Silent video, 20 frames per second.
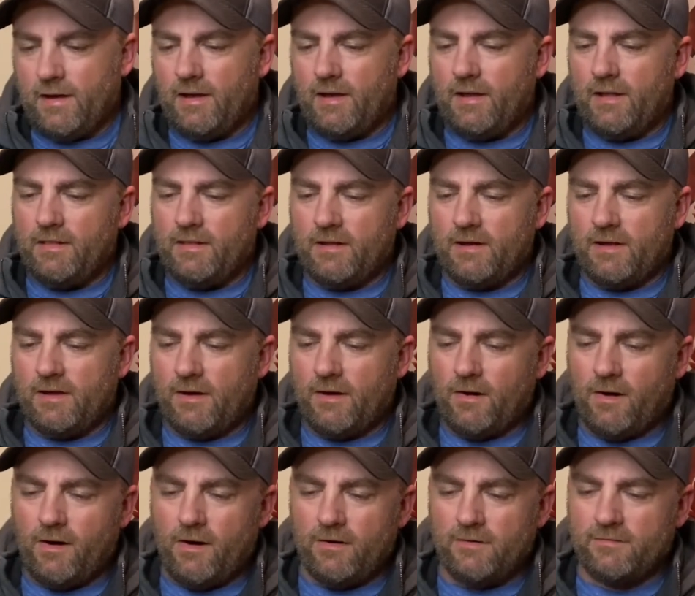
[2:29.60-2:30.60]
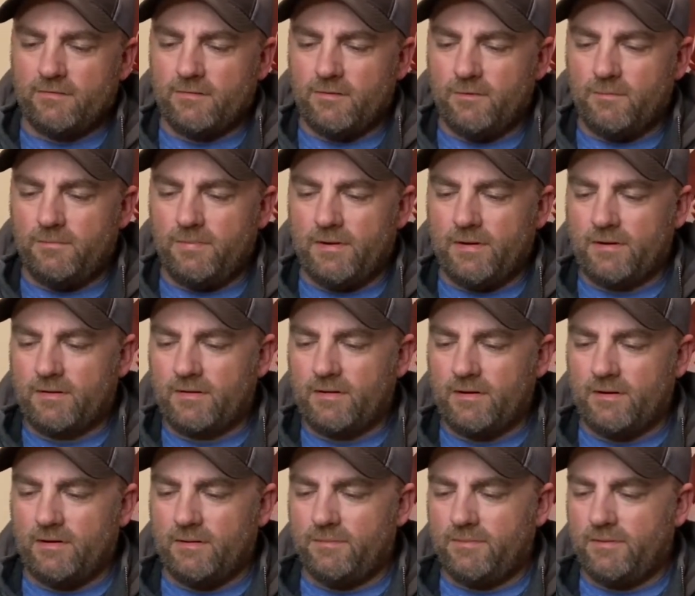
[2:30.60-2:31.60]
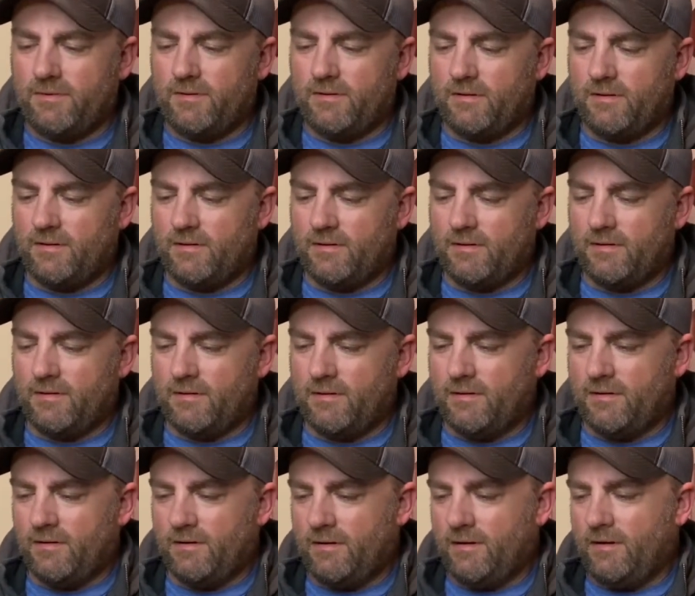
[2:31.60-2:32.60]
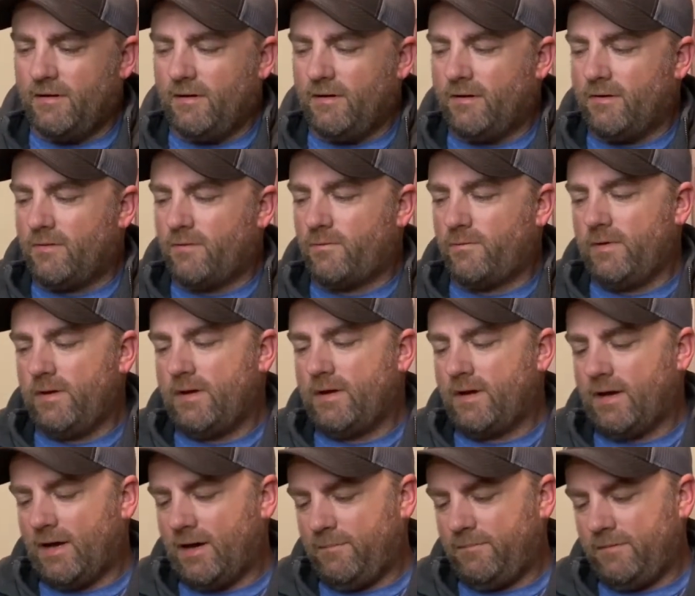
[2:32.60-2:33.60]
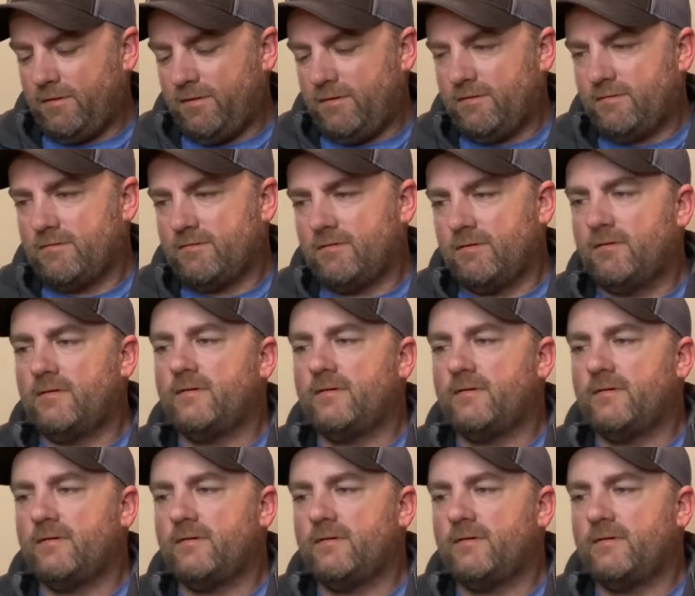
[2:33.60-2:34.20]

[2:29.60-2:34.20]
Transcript: And then I also picked up three copies